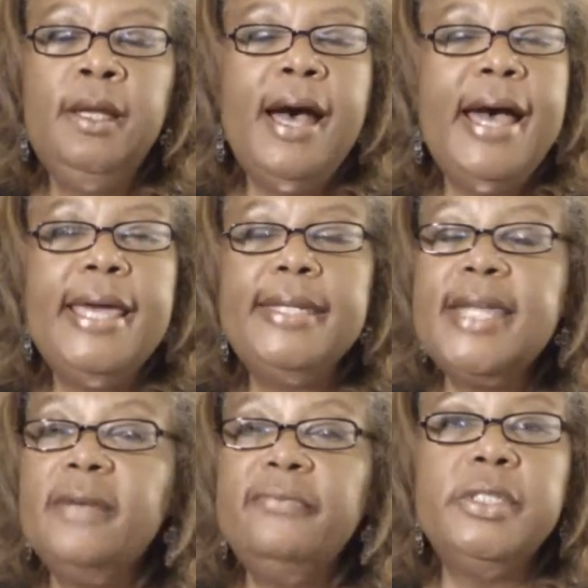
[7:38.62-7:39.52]
I had
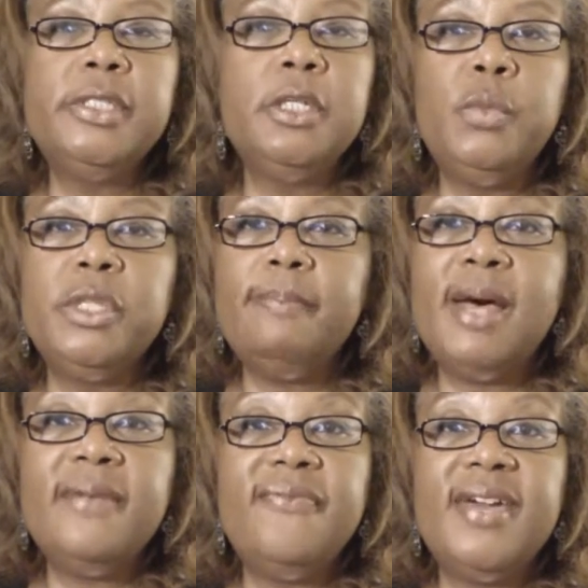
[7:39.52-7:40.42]
not visited with
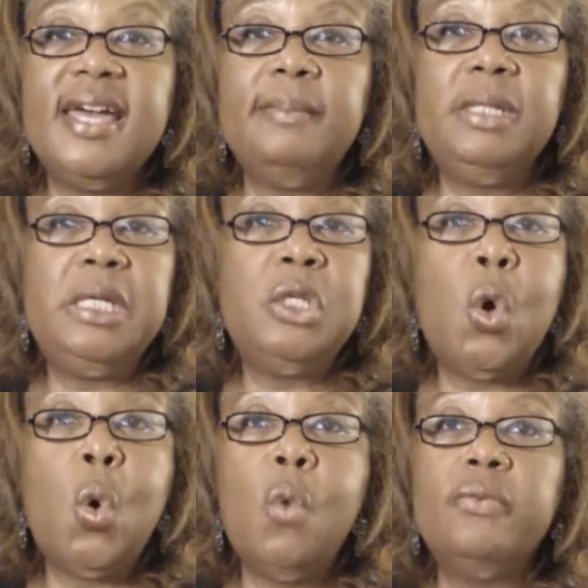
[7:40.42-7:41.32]
my family in
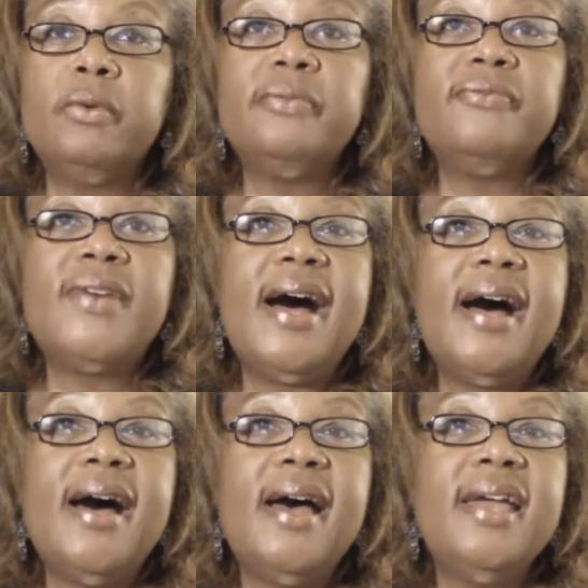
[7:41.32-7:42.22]
over
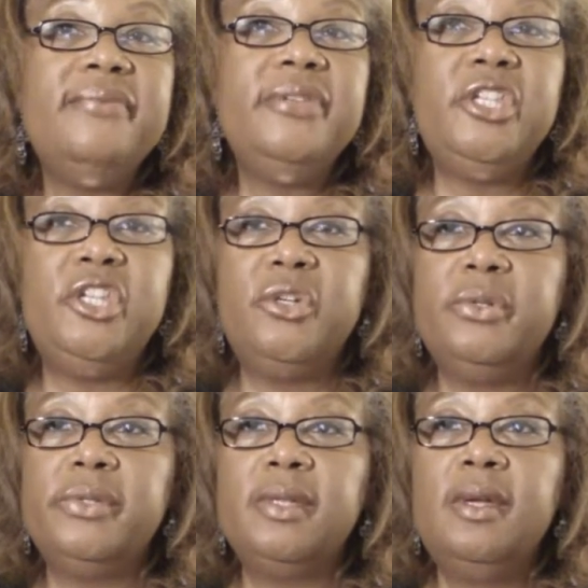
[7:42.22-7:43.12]
5
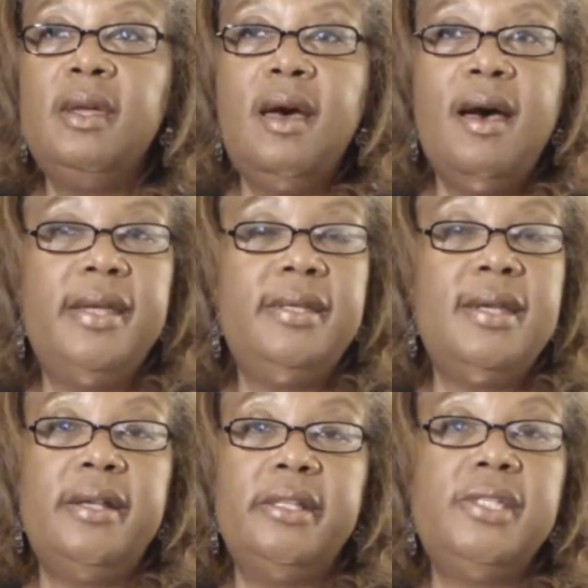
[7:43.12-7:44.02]
years. I had
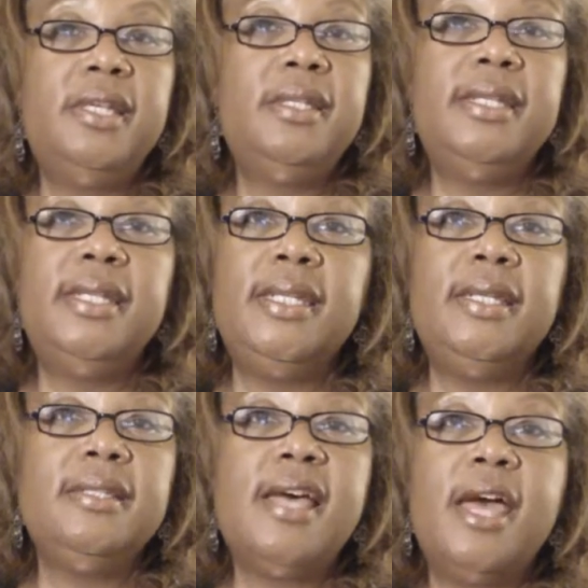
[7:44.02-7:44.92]
not attended any
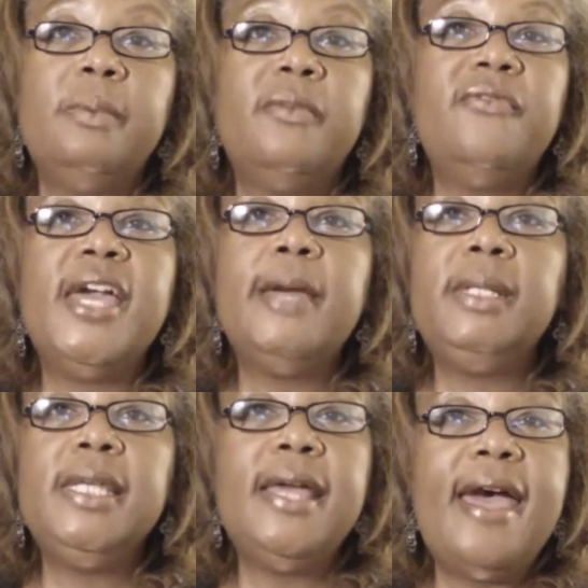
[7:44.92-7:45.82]
type of family
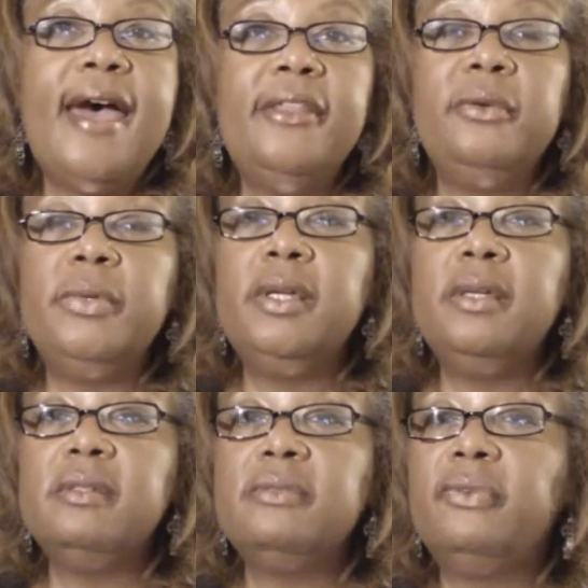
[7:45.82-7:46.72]

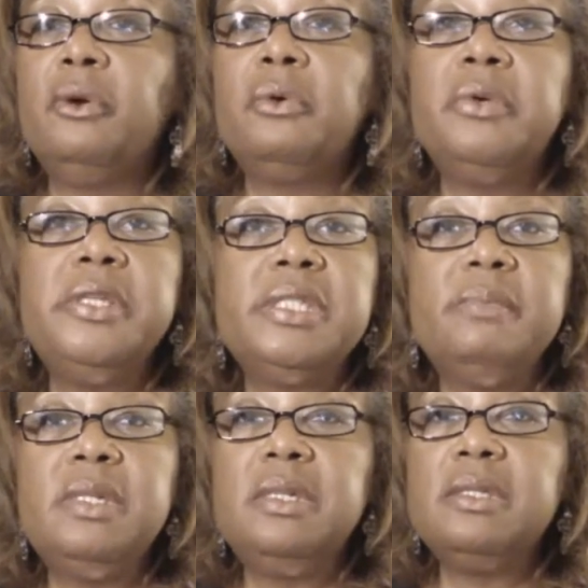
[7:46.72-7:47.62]
gatherings for
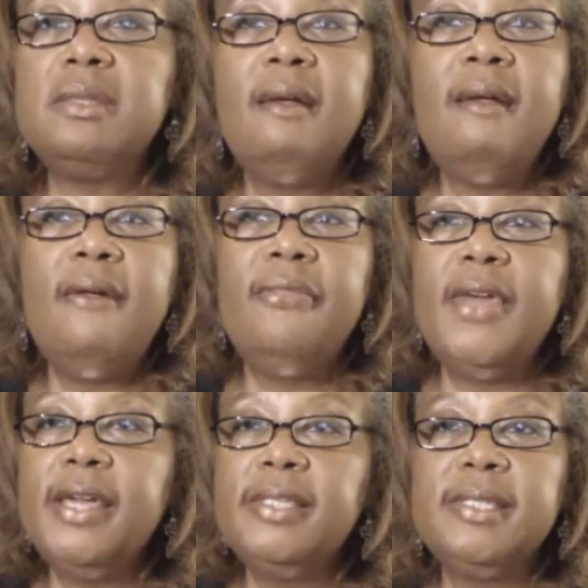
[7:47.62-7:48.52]
Christmas,
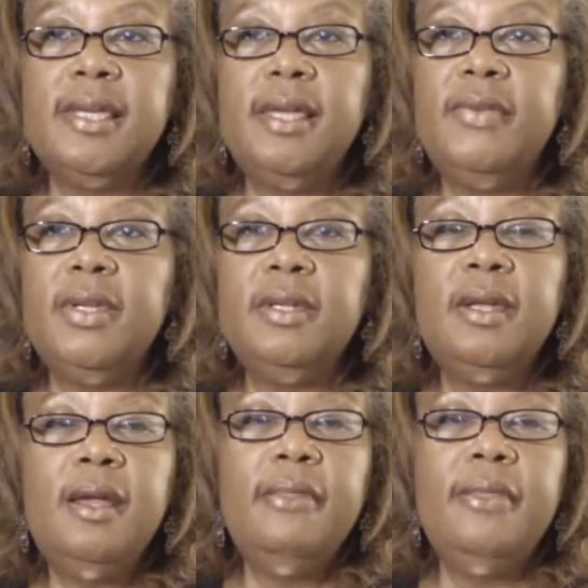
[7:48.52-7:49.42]
Thanksgiving.
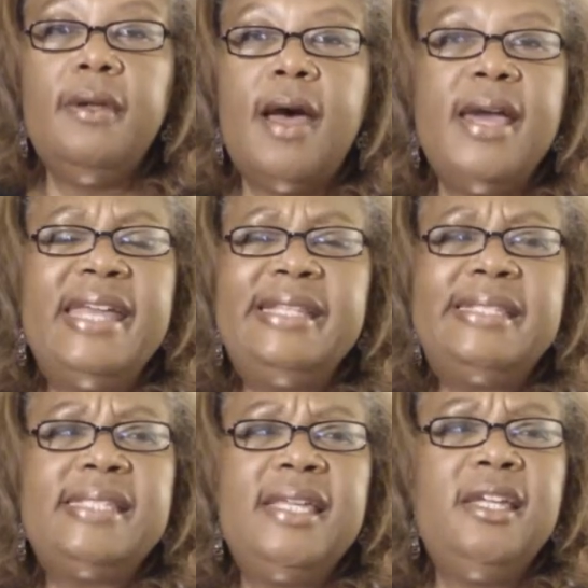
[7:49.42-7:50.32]
That I hadn't
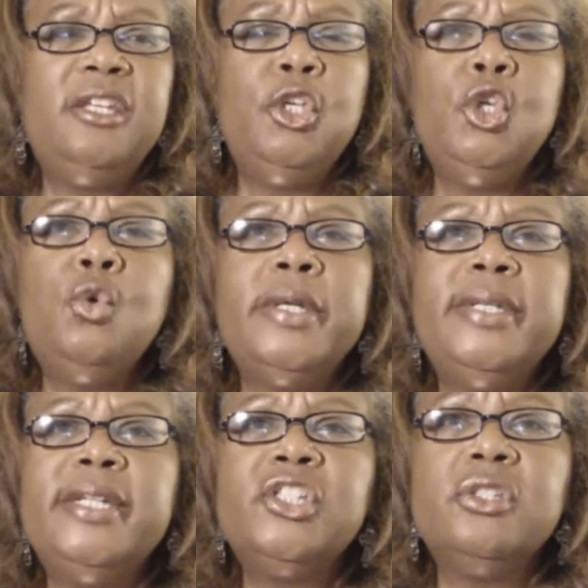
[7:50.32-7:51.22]
seen new
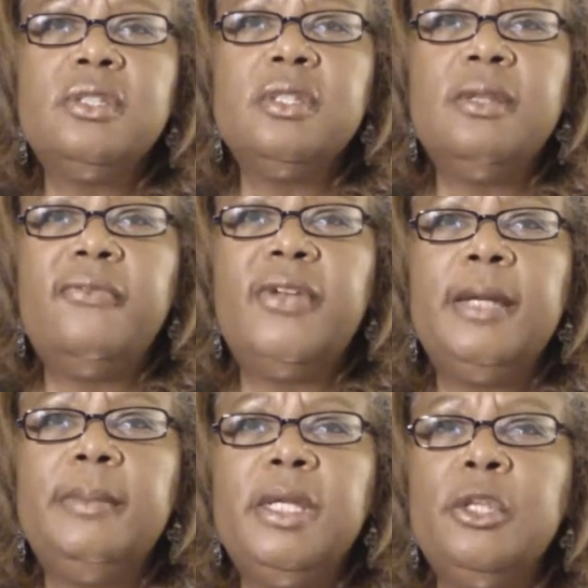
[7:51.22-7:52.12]
additions to the
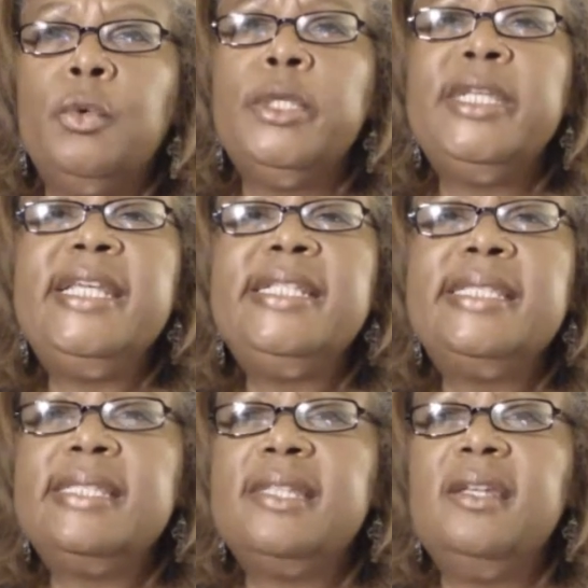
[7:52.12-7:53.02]
family. There were
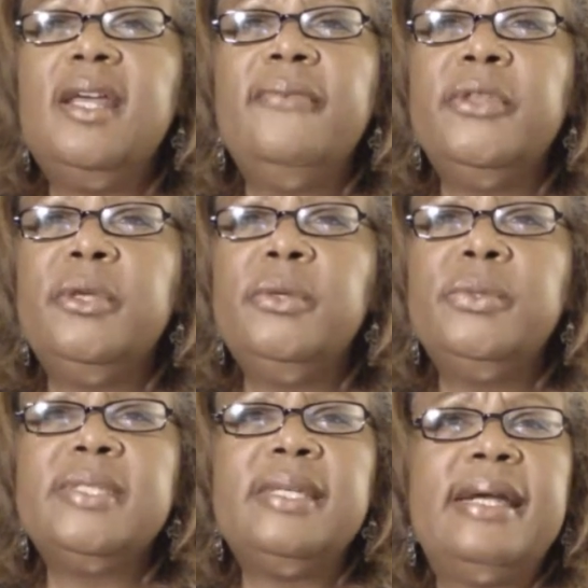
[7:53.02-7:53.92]
nieces and nephews
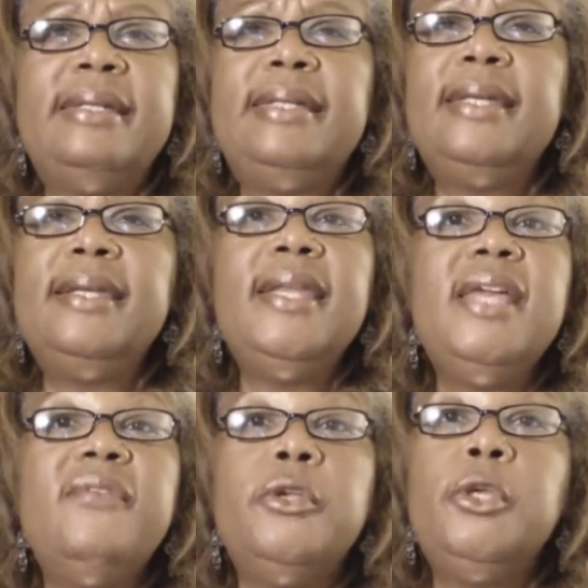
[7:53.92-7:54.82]
that I didn't
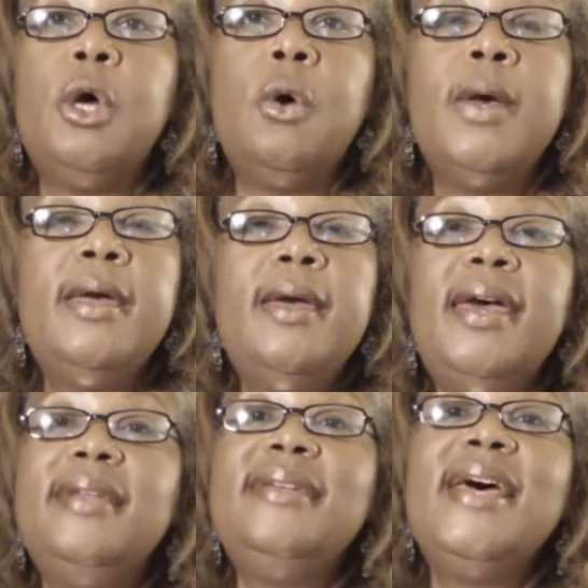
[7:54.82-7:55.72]
even know, had
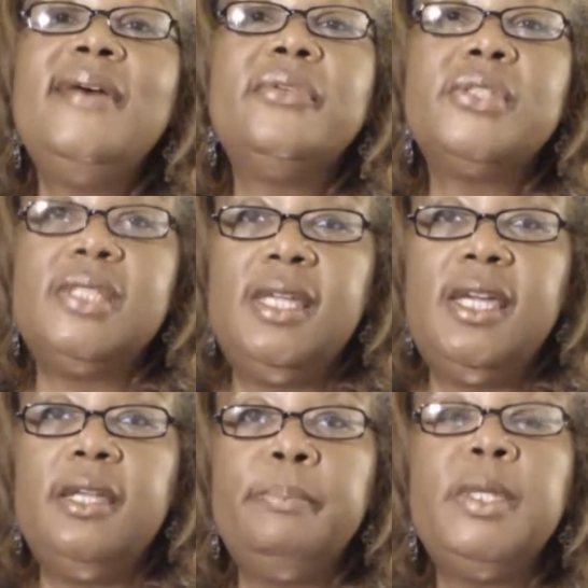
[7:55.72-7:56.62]
never
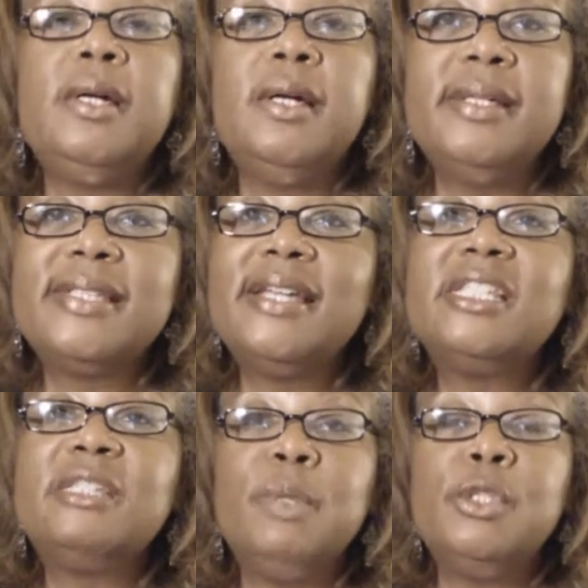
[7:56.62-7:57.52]
seen, because I
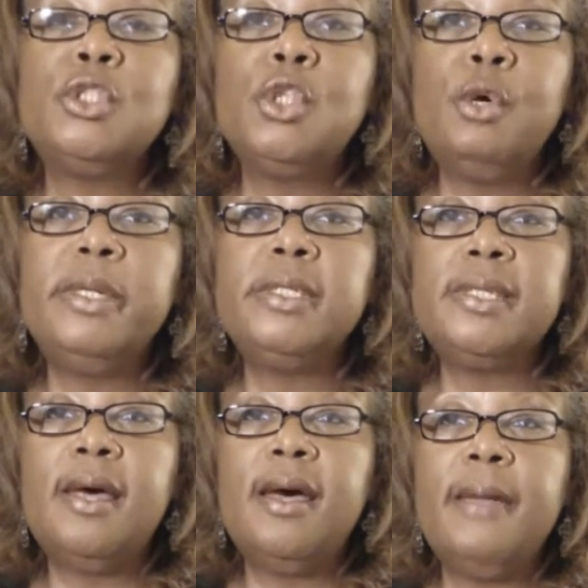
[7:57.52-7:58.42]
spent so much
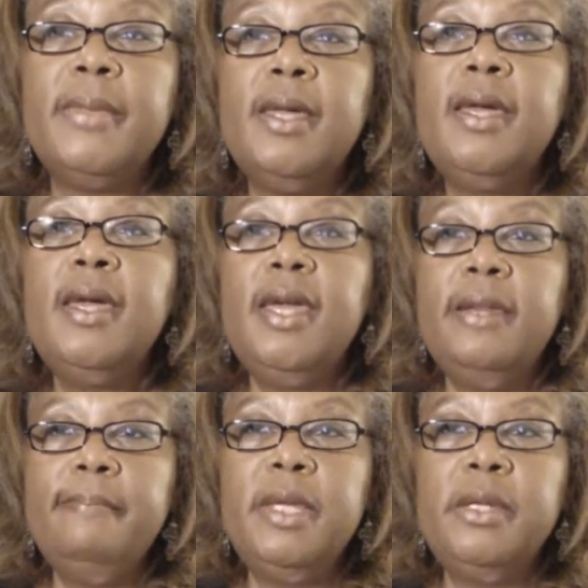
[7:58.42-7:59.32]
time in
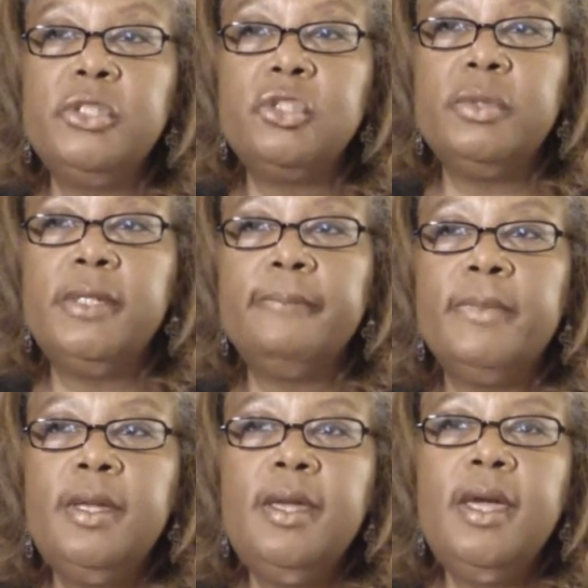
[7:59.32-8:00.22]
ministry.
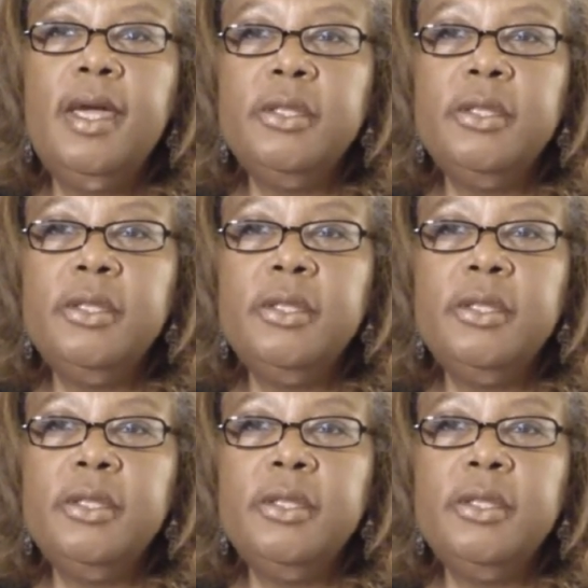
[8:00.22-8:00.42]
And